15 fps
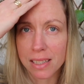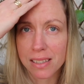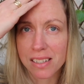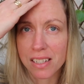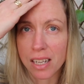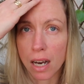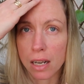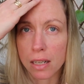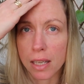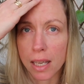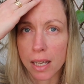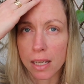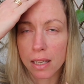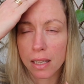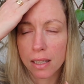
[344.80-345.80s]
it
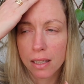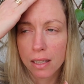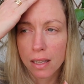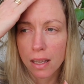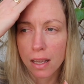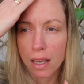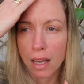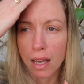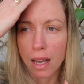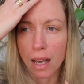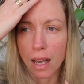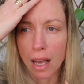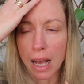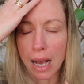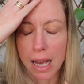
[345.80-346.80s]
tugging,
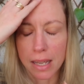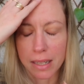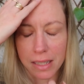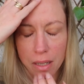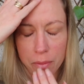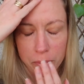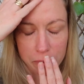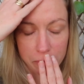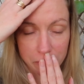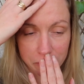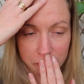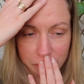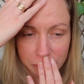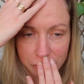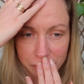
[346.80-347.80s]
and I'm
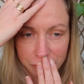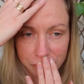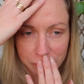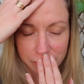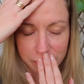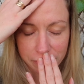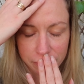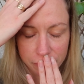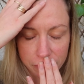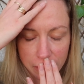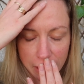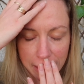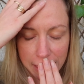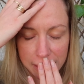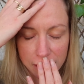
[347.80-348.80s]

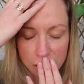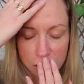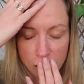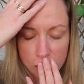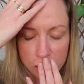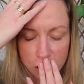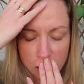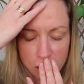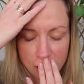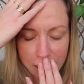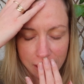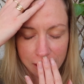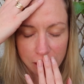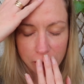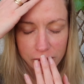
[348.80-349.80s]
getting nauseous
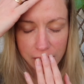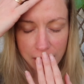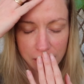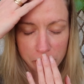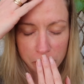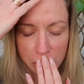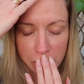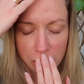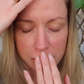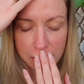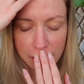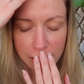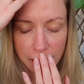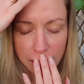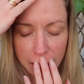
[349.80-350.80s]
thinking of that, because
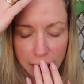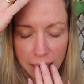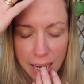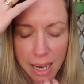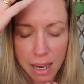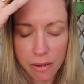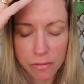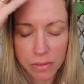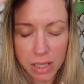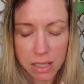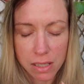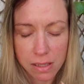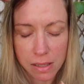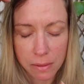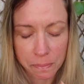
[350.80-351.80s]
I have
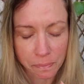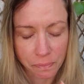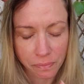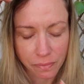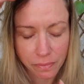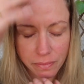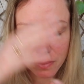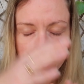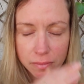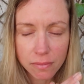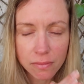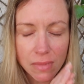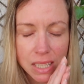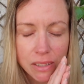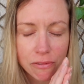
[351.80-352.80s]
this
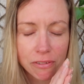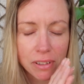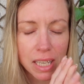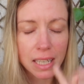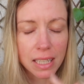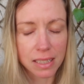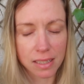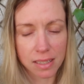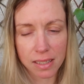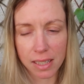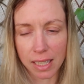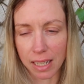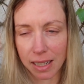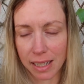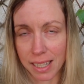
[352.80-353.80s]
feeling
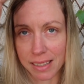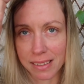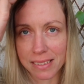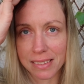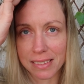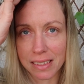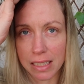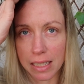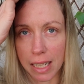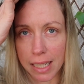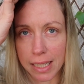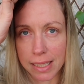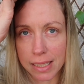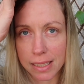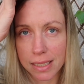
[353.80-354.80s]
still that
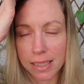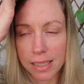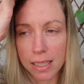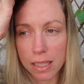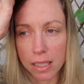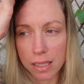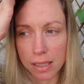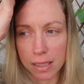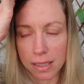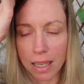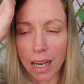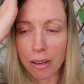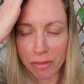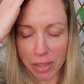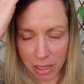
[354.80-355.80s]
like
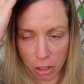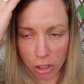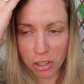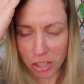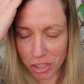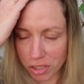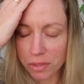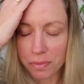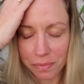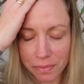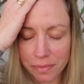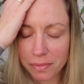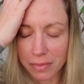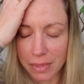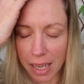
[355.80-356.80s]
I feel nauseous,
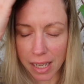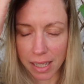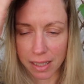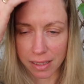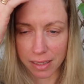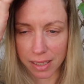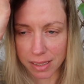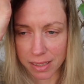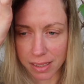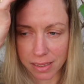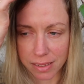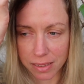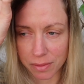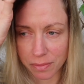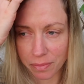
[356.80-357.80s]
and this
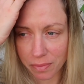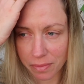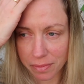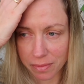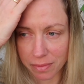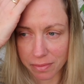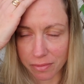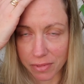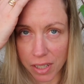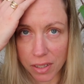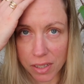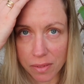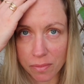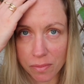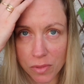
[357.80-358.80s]
is
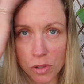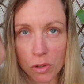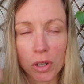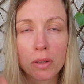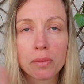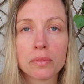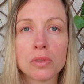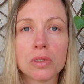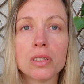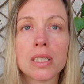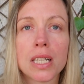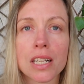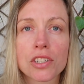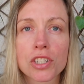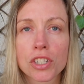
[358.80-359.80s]
very sore to the
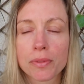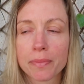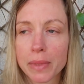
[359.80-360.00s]
touch.